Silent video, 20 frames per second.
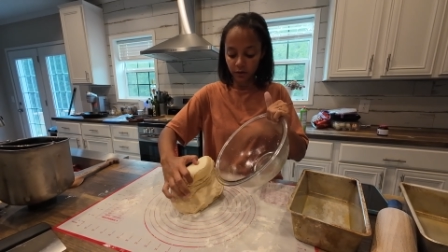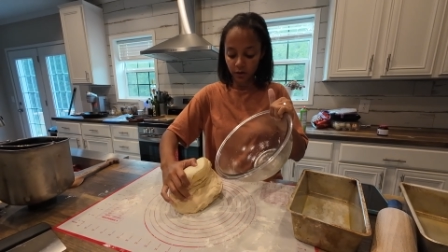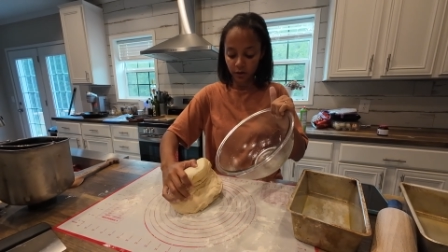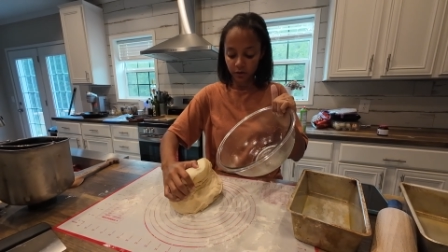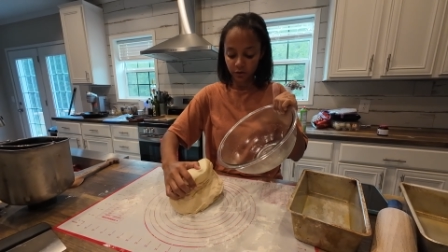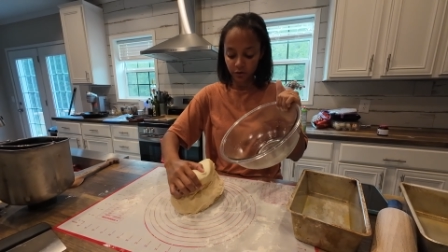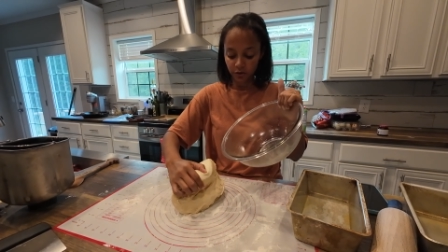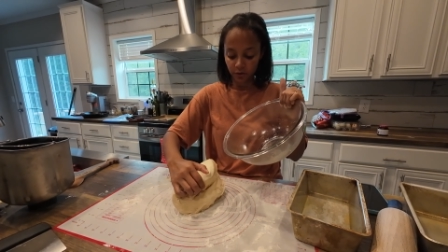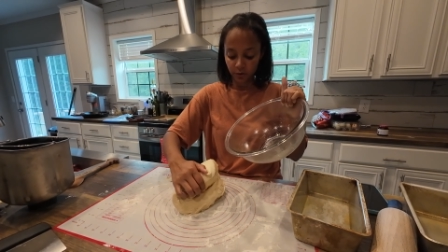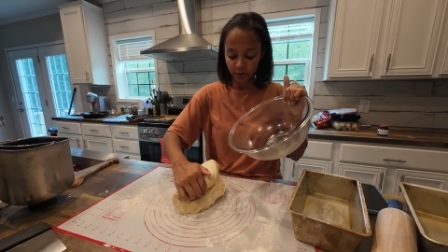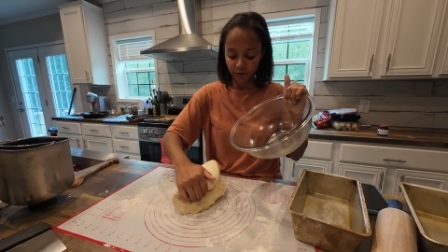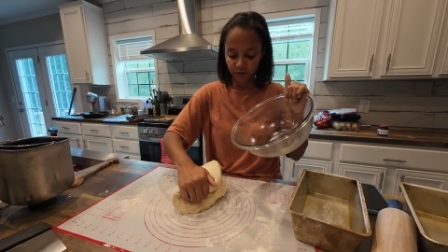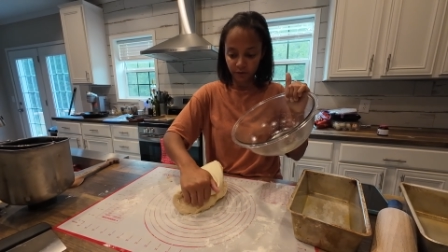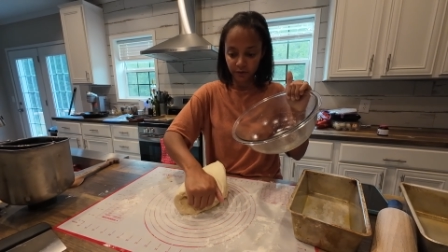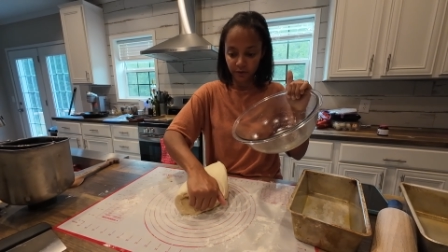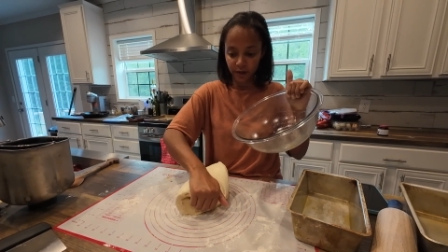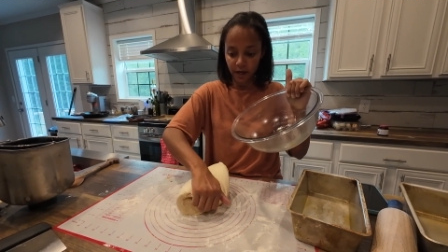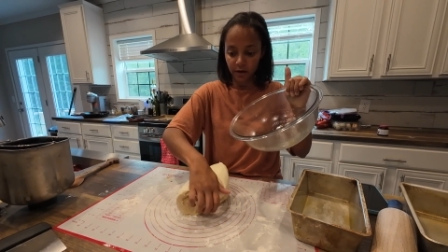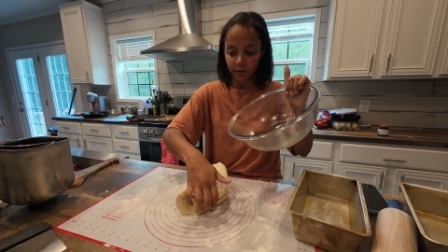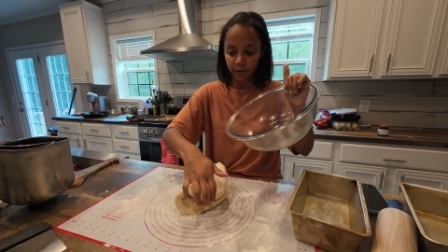onto a
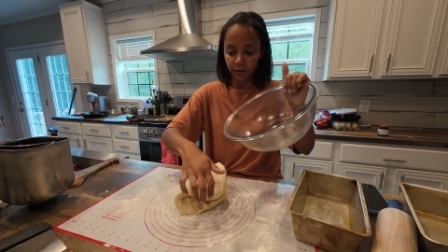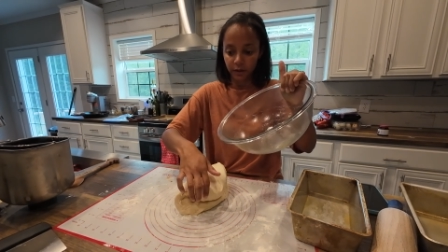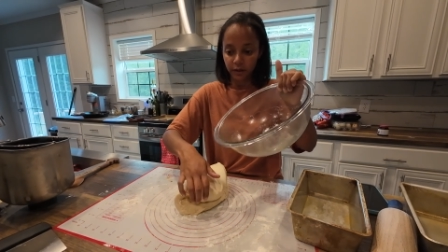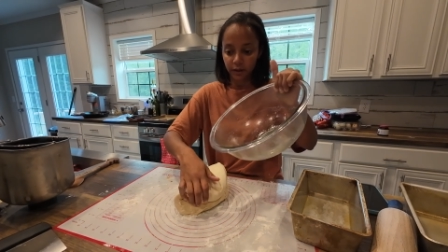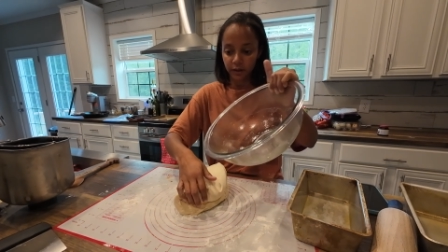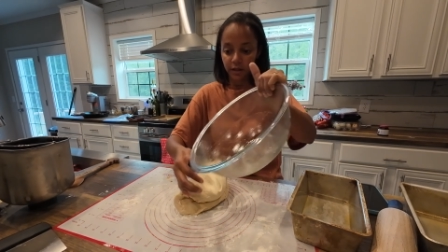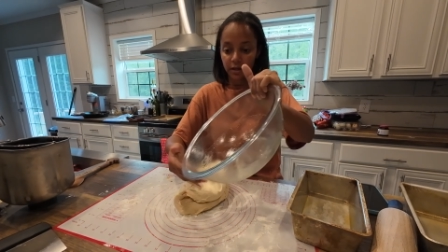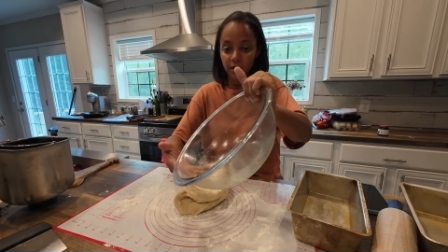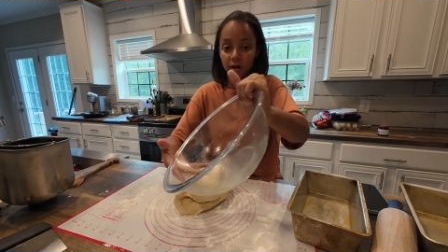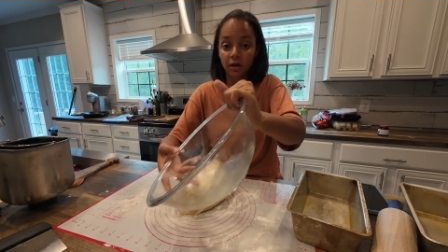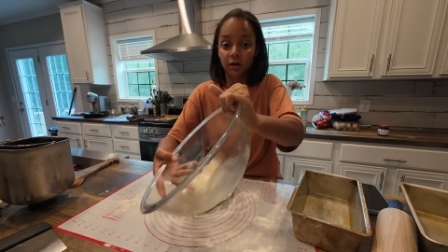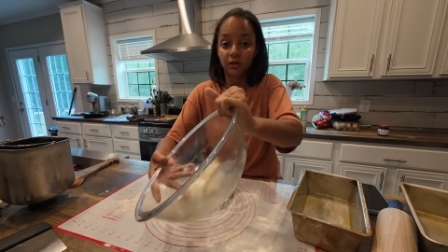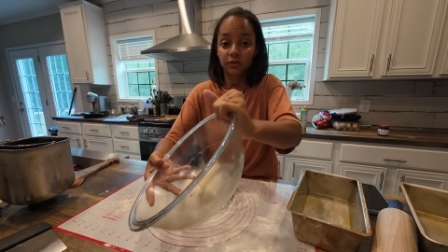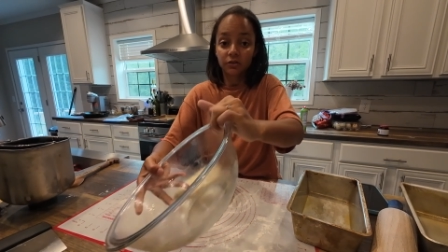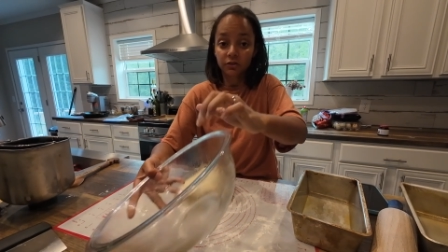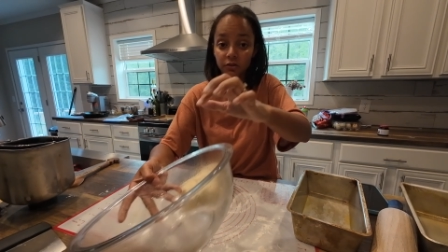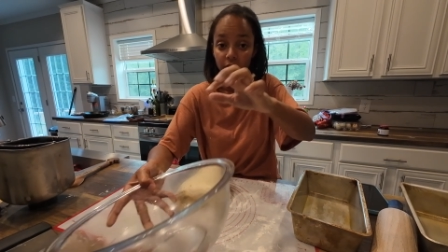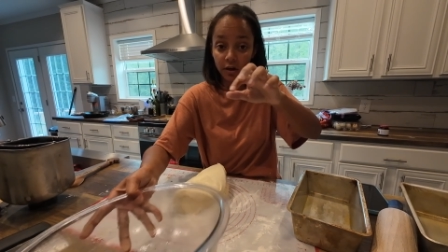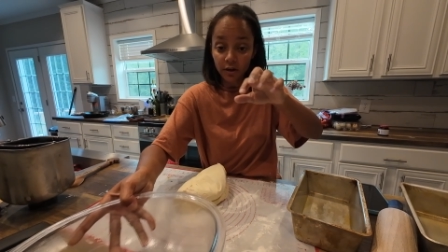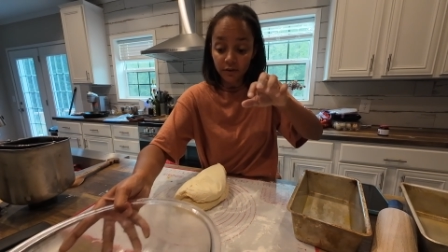floured
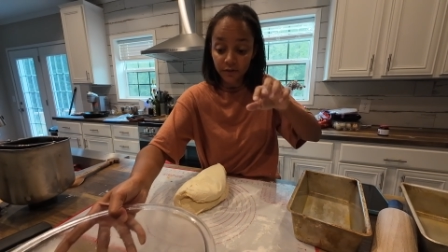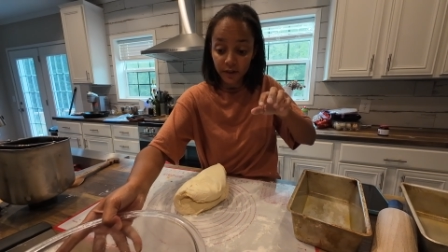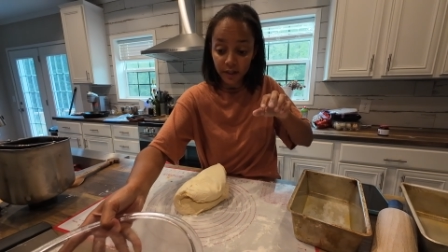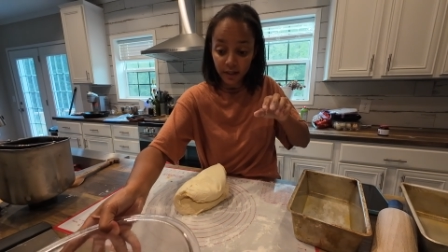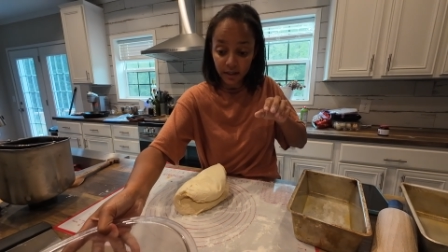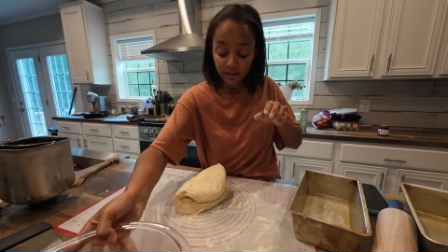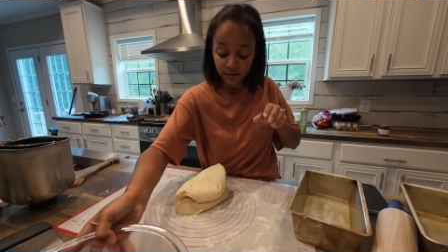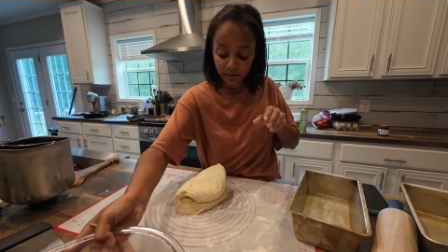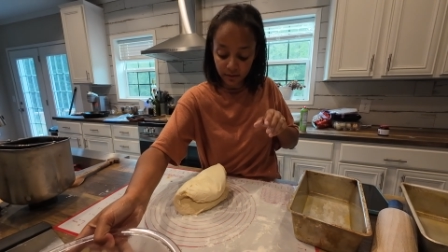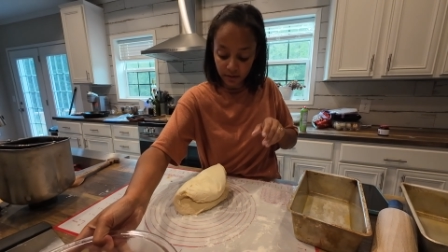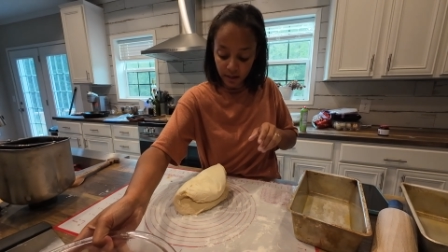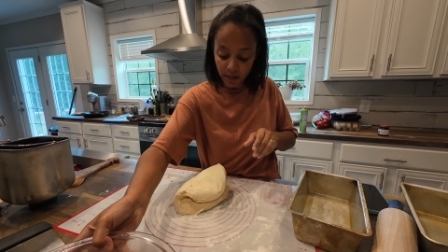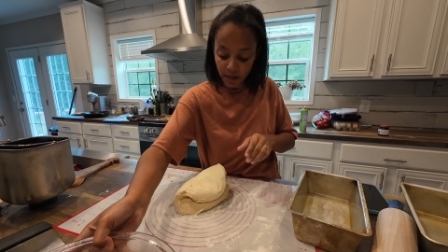surface,